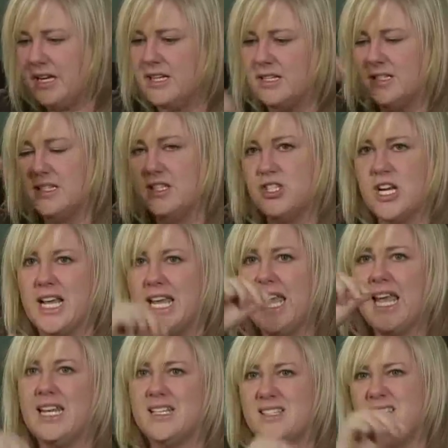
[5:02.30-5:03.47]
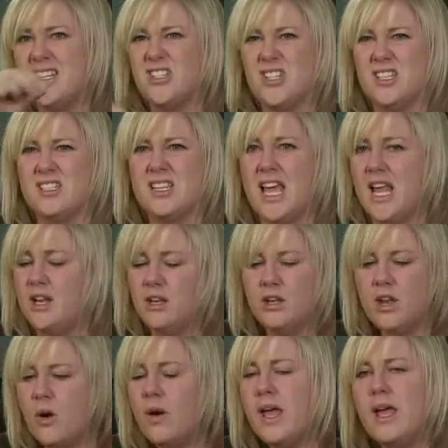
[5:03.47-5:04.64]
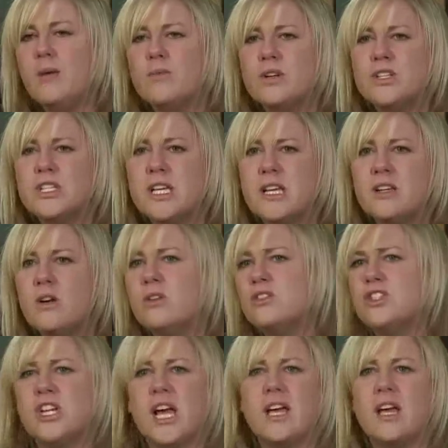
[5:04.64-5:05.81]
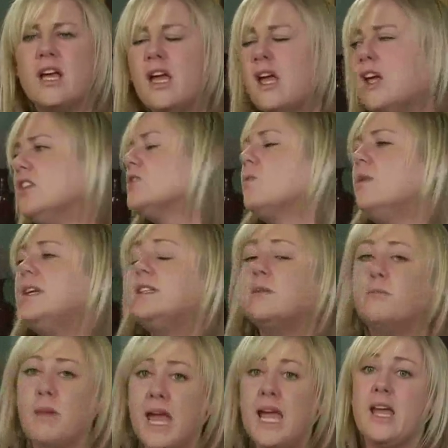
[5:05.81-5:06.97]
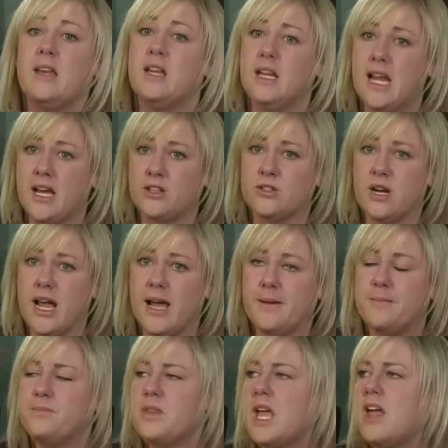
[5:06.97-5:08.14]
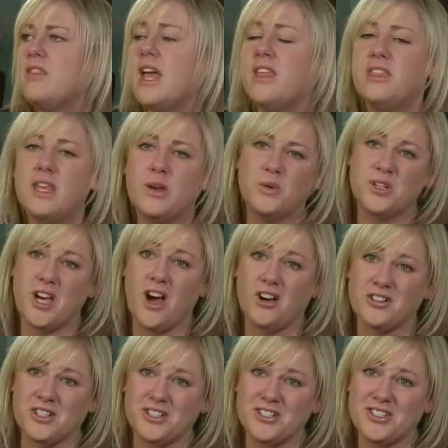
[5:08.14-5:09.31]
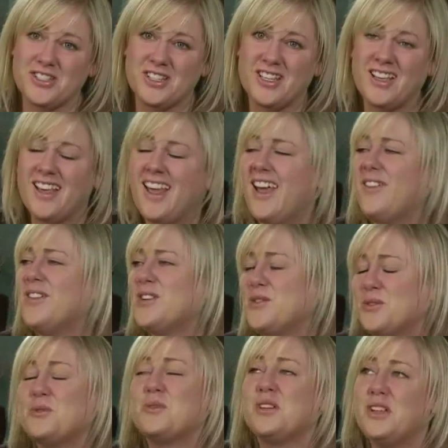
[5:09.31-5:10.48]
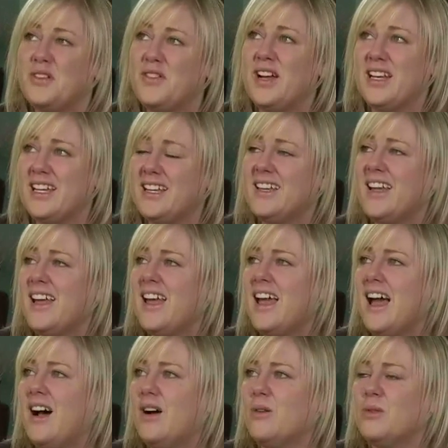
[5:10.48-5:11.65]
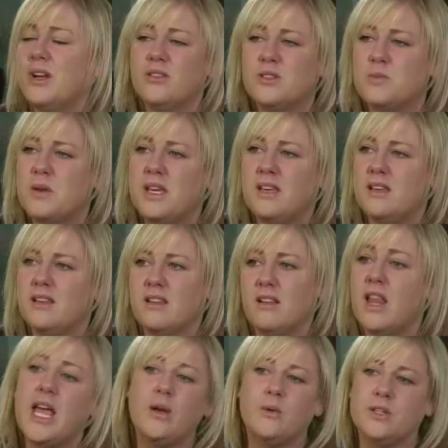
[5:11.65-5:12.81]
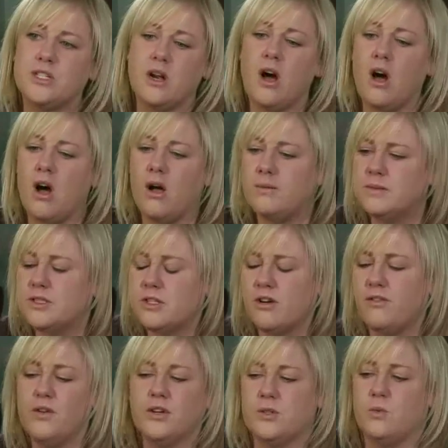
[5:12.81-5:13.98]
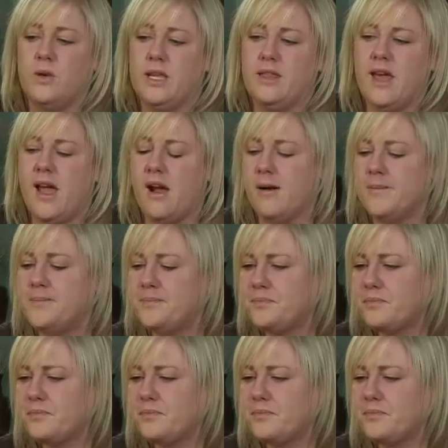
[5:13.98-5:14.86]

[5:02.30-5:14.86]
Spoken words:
and does these gigantic stitches. And no hemorrhaging, no check. So we demand an x-ray. They think we're doctors, which was really funny. We don't speak the language at all. It's our first week there.